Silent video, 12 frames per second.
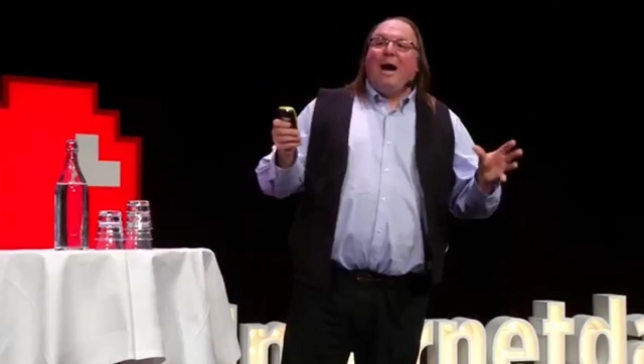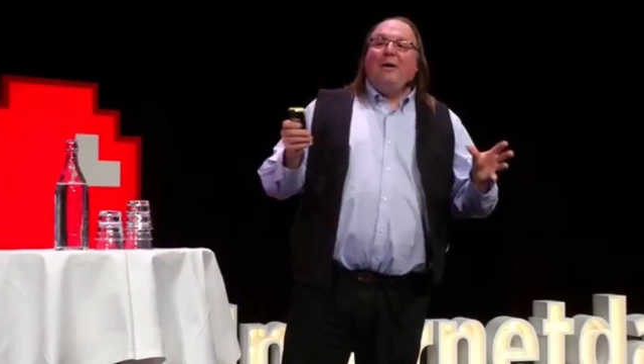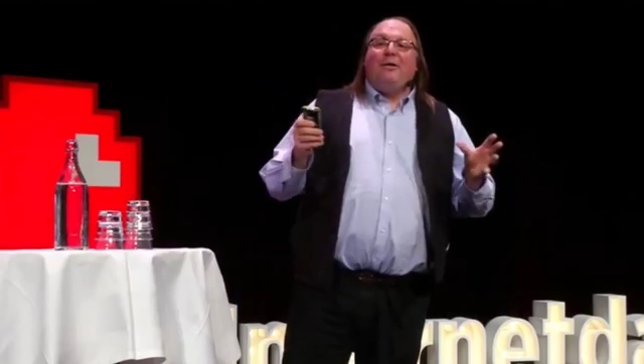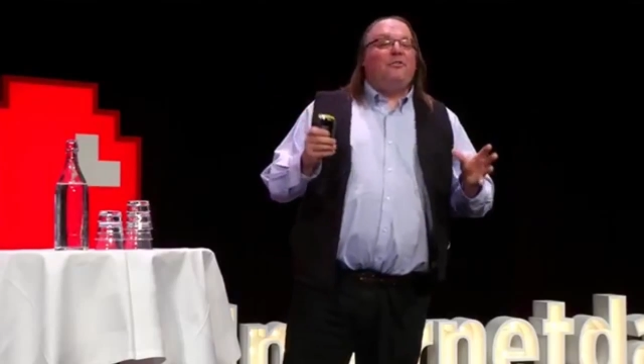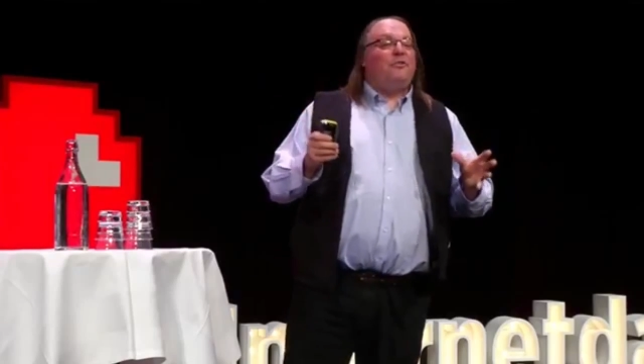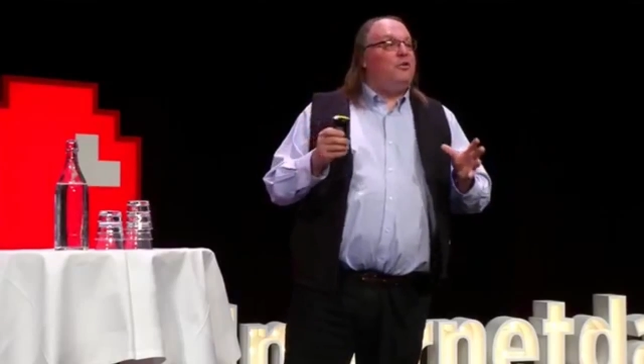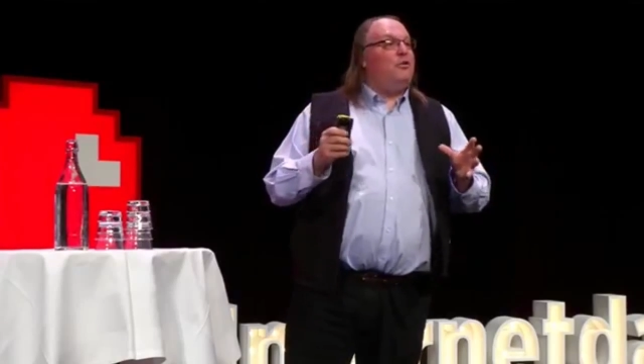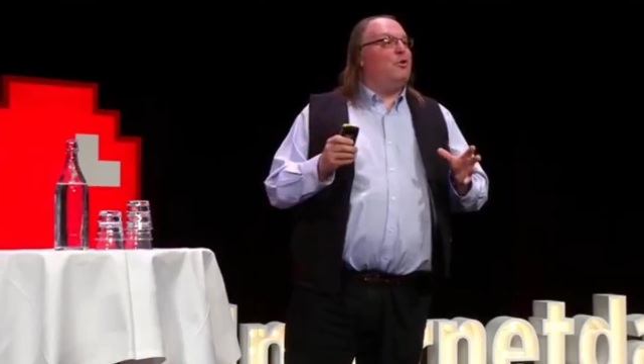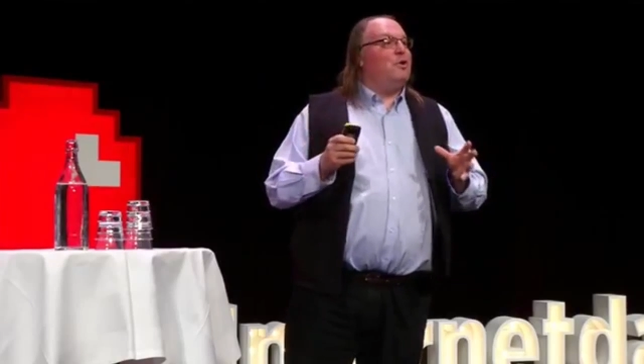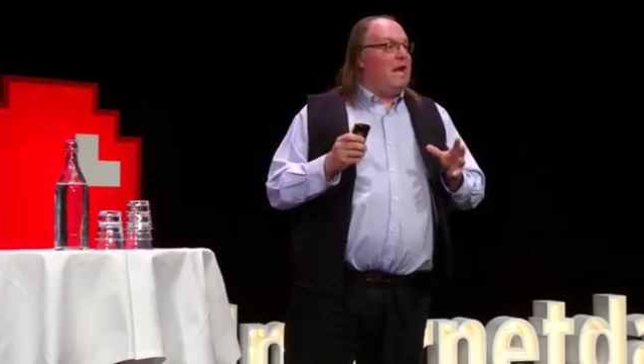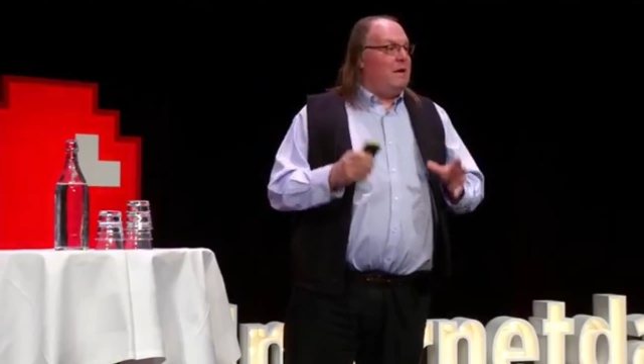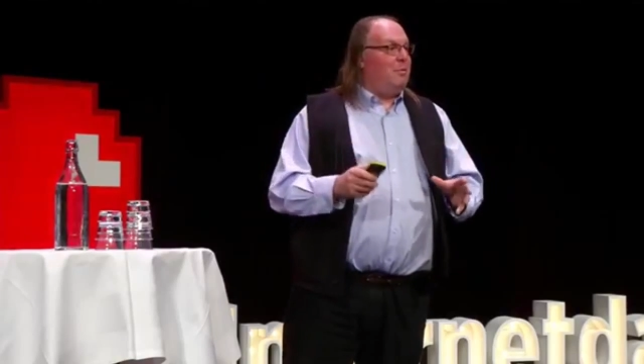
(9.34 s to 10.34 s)
out into your
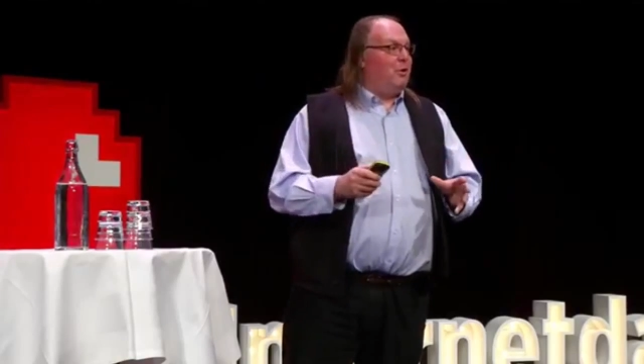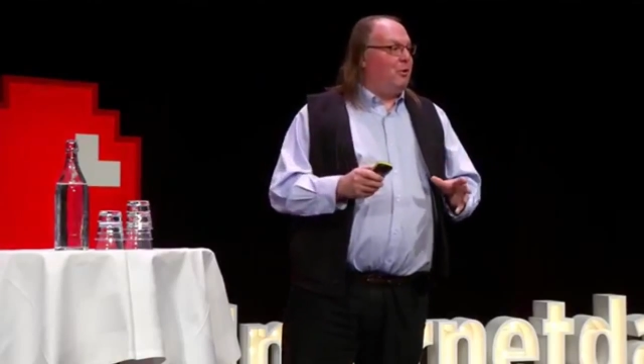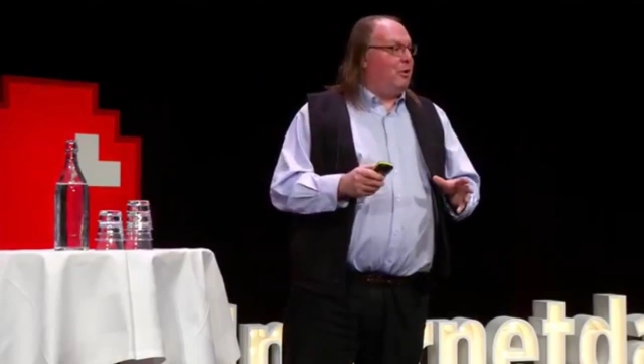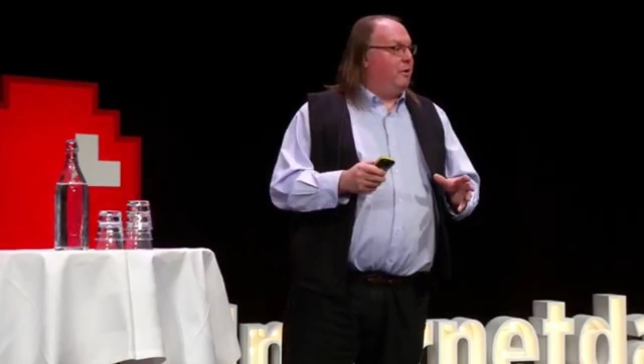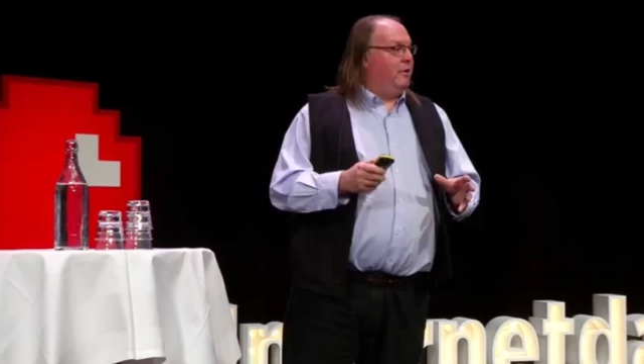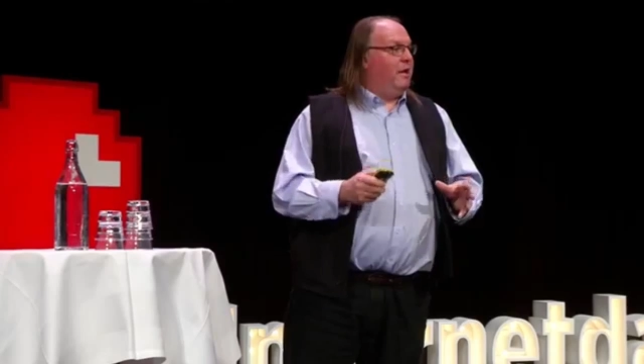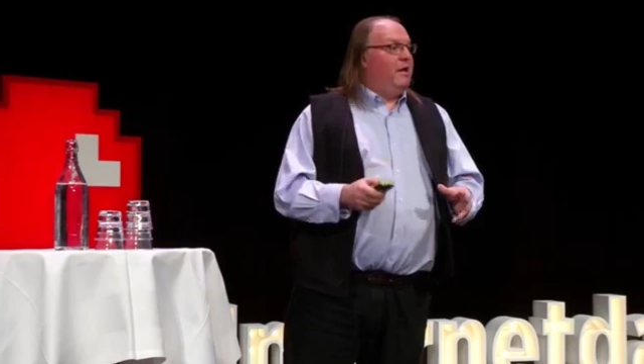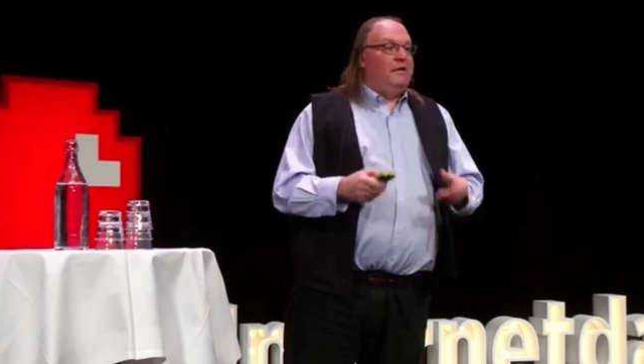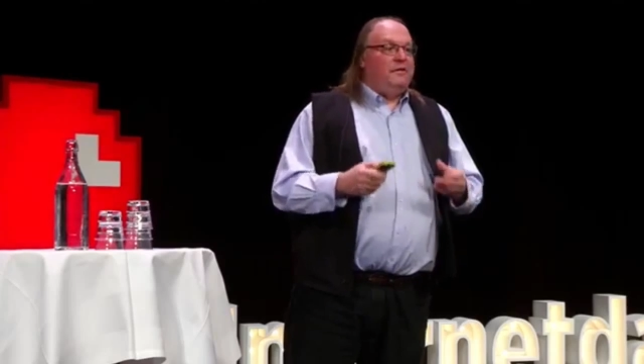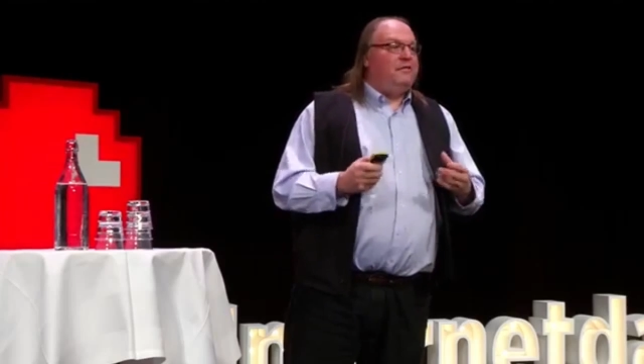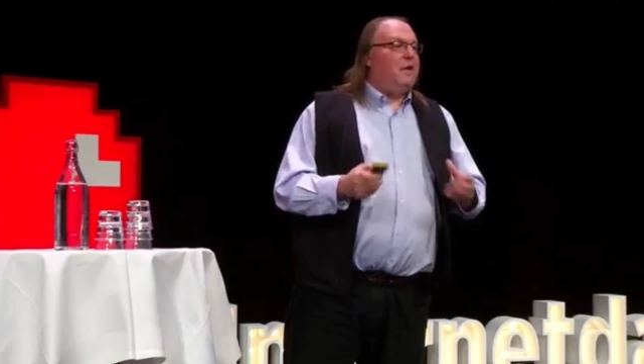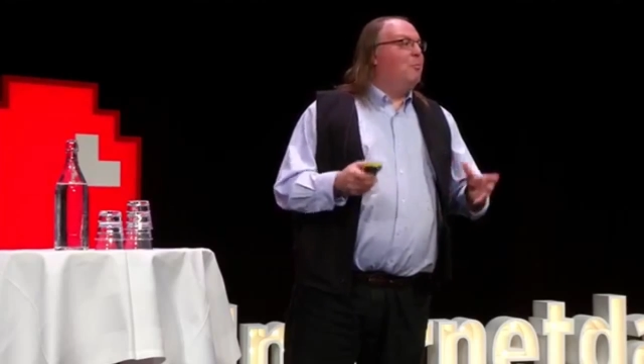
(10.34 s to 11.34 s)
neighborhood
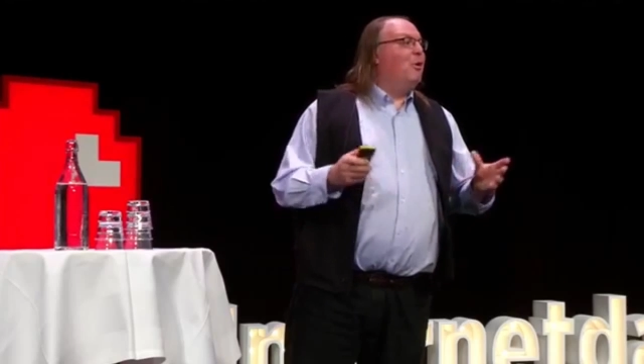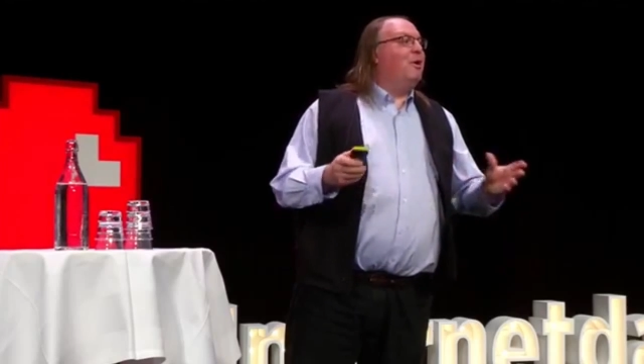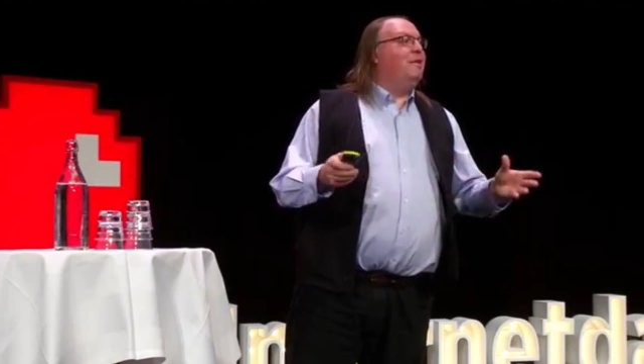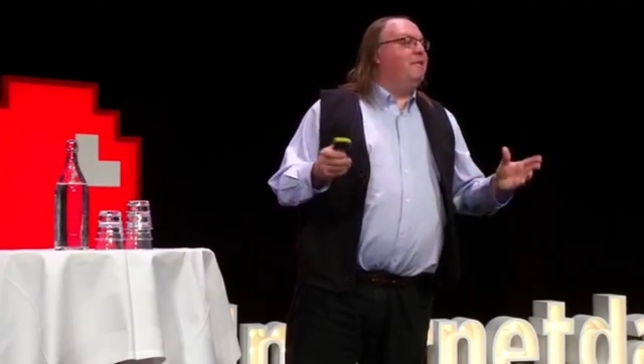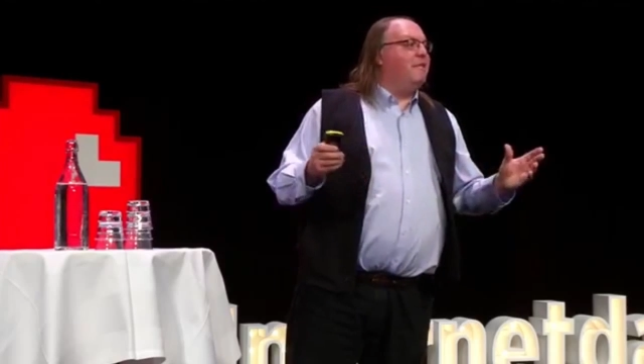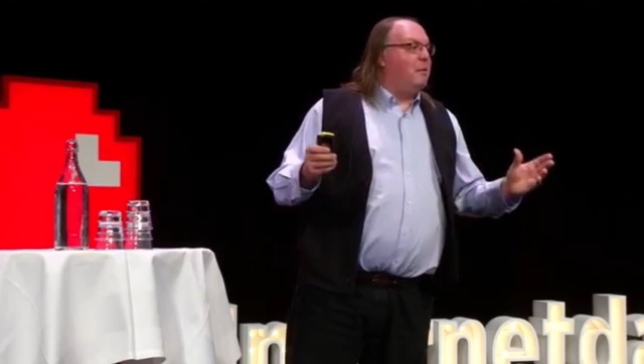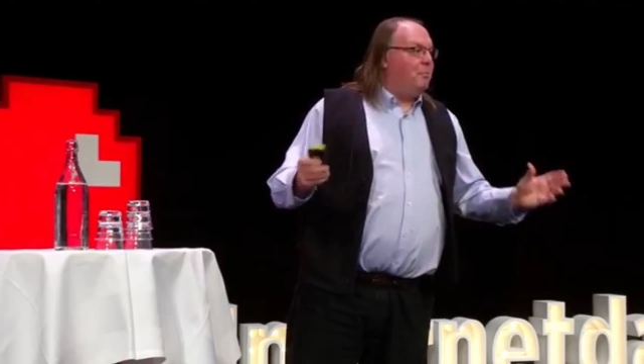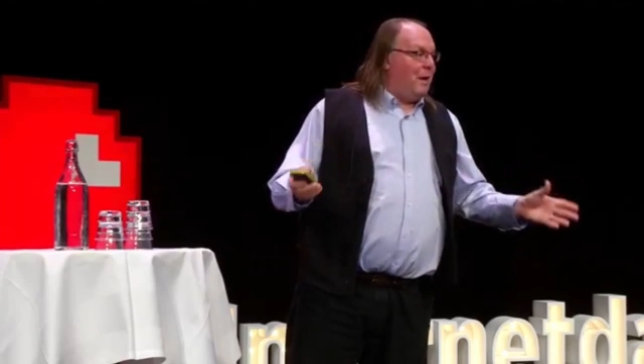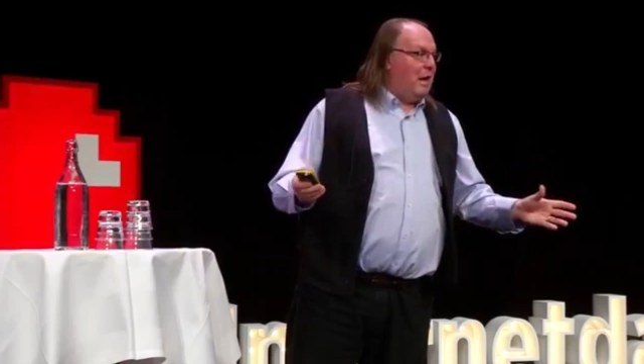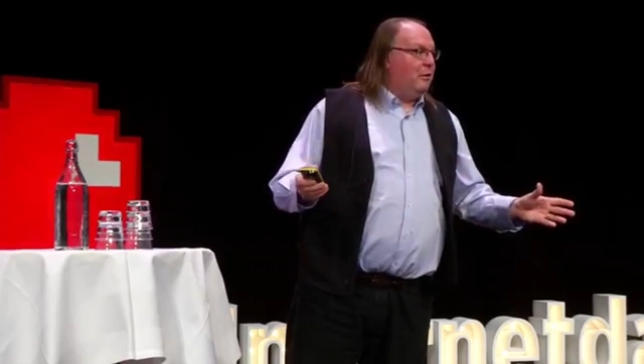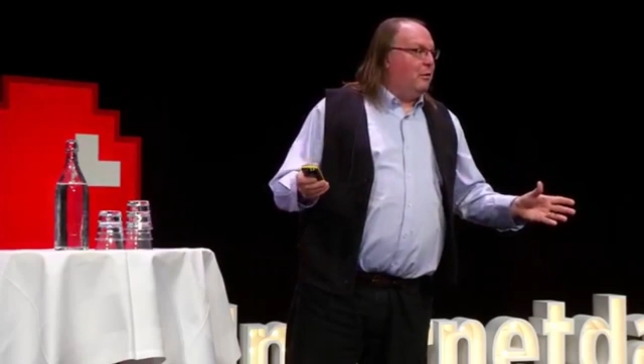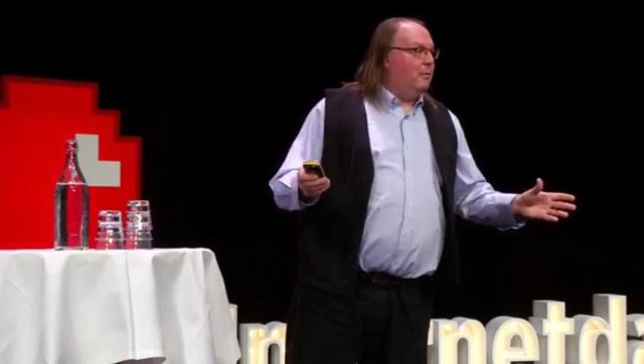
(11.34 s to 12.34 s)
somewhere in Sao
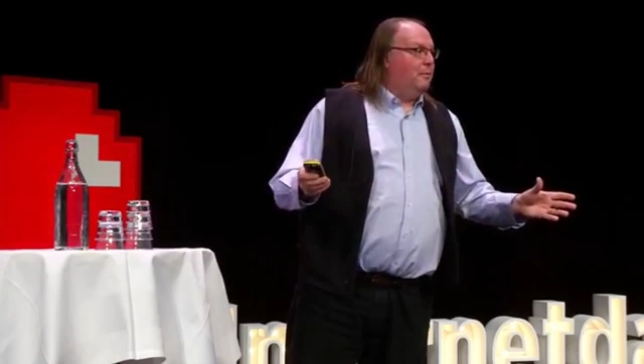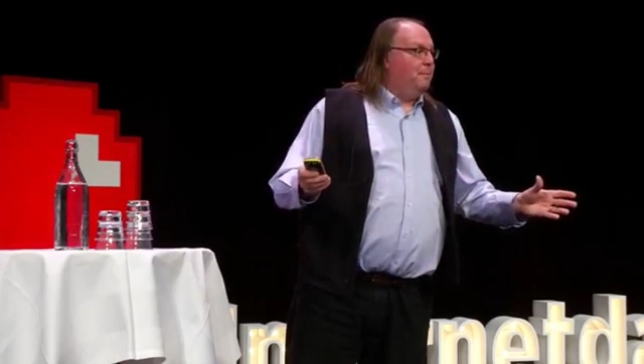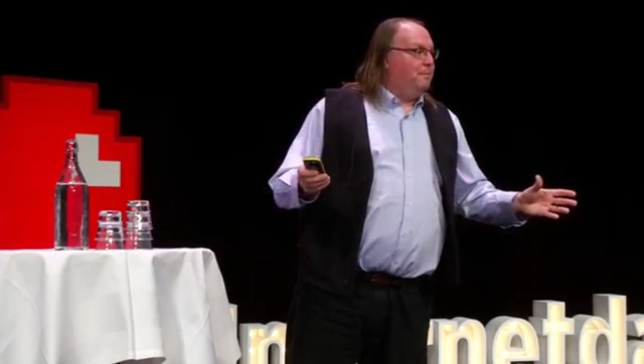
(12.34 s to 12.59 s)
Paulo,